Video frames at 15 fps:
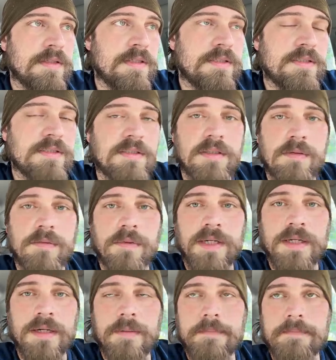he just didn't
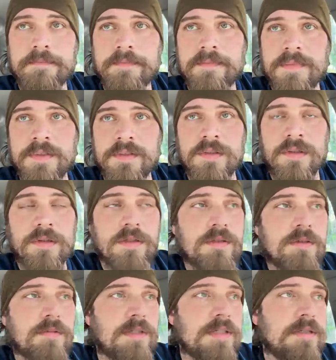wake up. That's all I
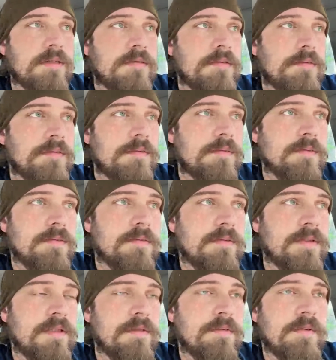know right now.
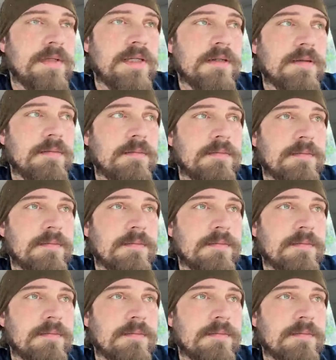He didn't wake up.